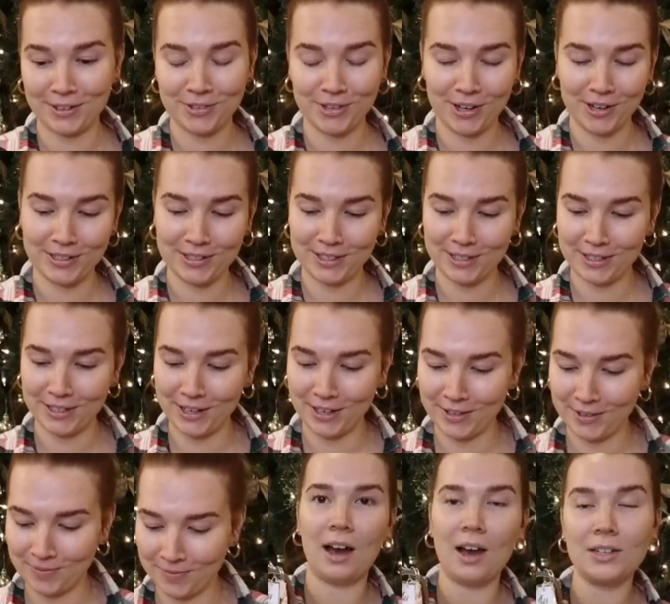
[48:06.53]
Jared did
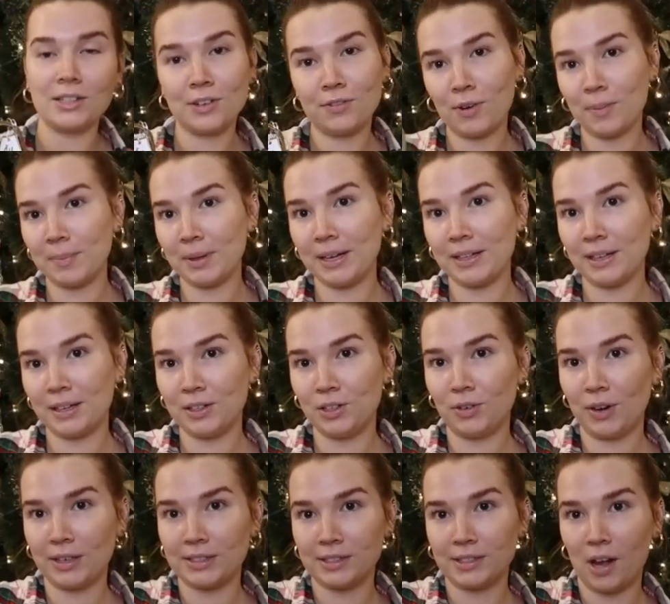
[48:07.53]
good. Also from Layla, and you
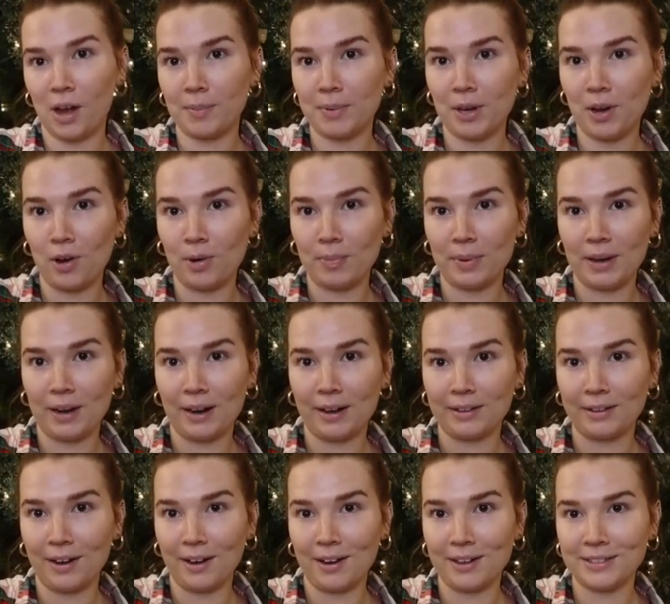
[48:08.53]
guys saw me open, I
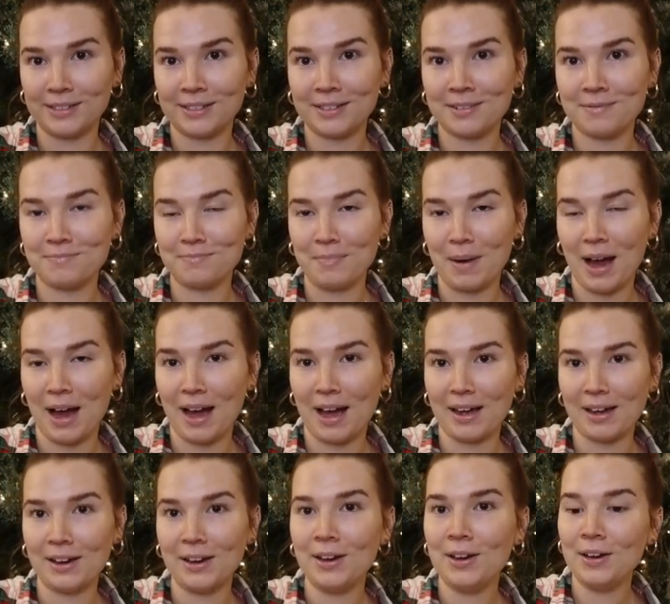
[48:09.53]
got
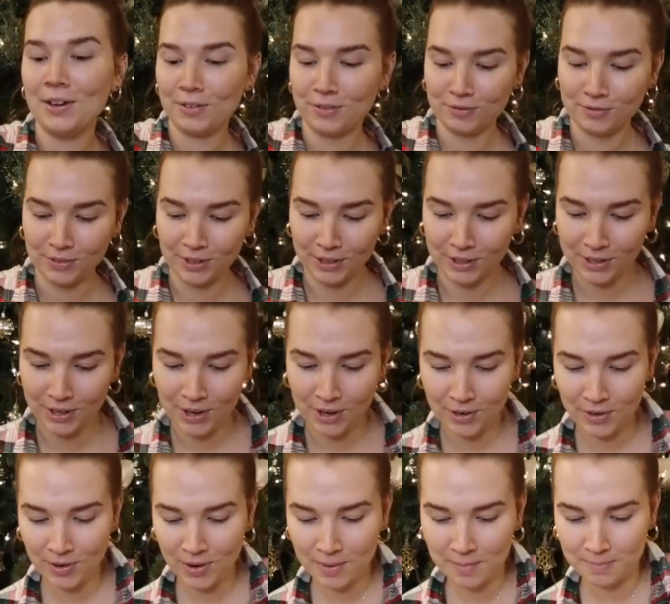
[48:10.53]
my
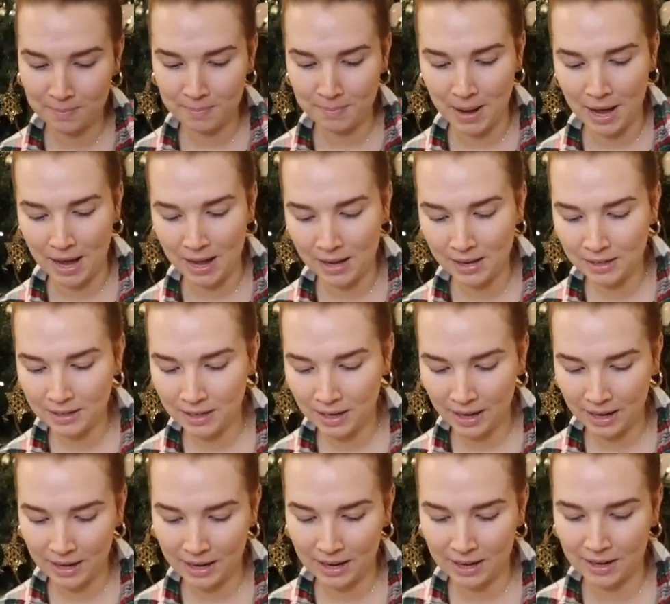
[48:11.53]
Virgo mug
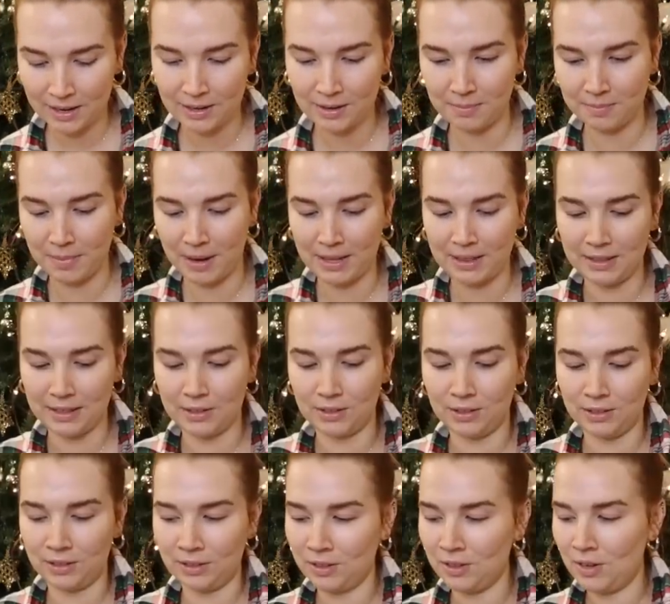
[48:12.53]
and my
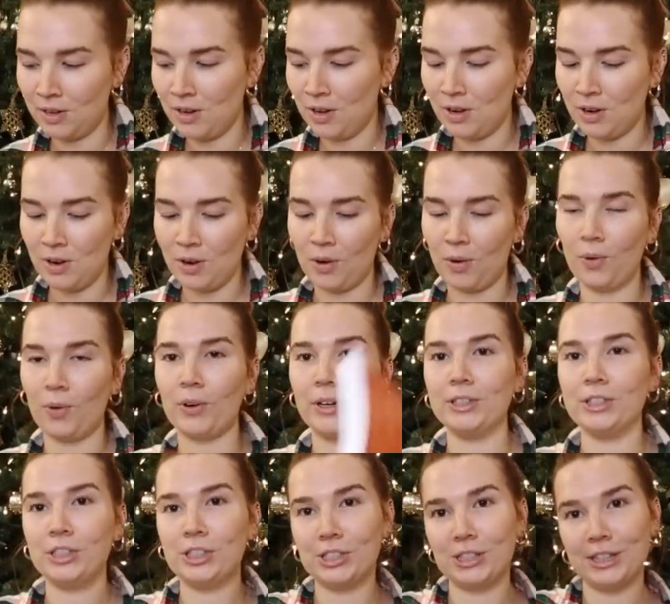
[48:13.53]
little
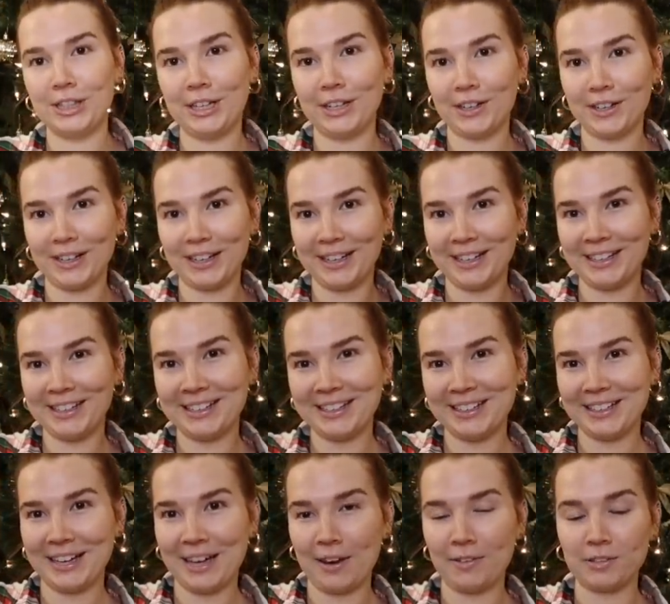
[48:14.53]
Orange Theory
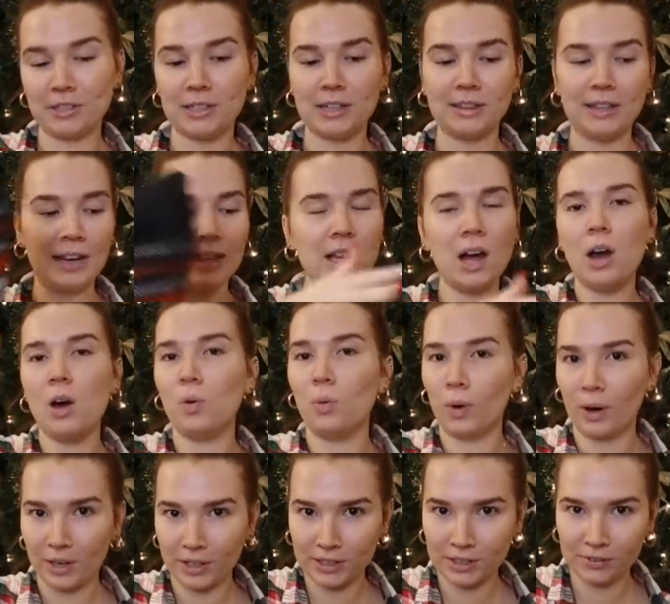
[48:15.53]
gifts. Layla
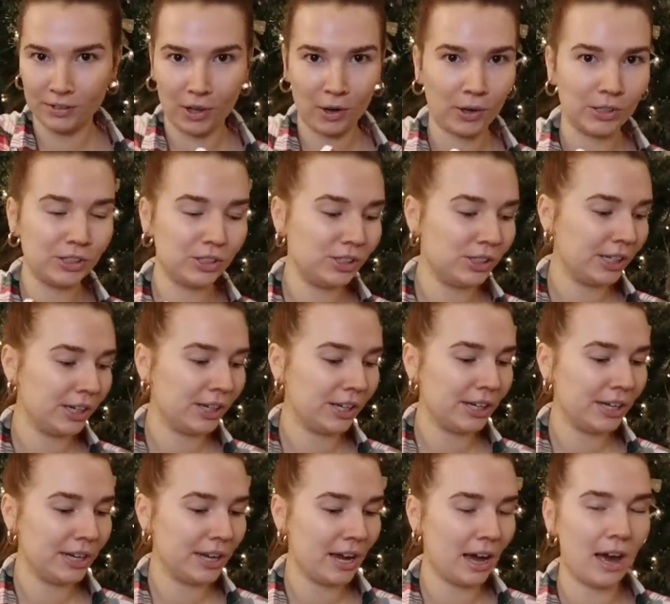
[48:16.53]
works for Orange
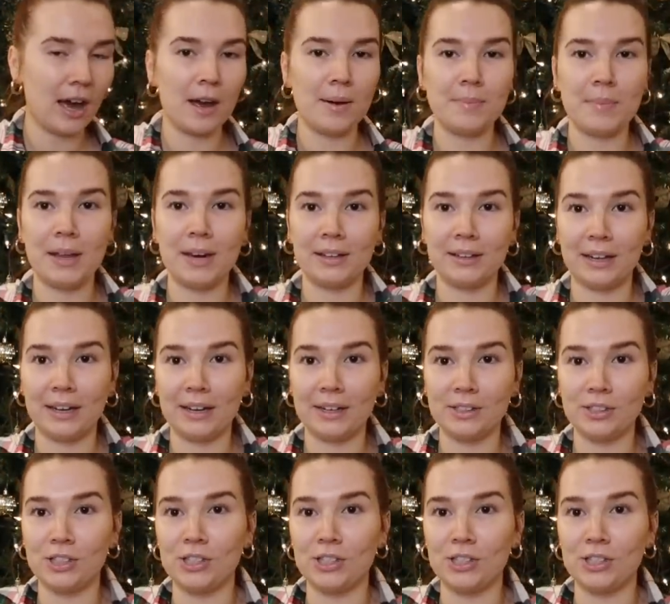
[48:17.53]
Theory in Atlanta.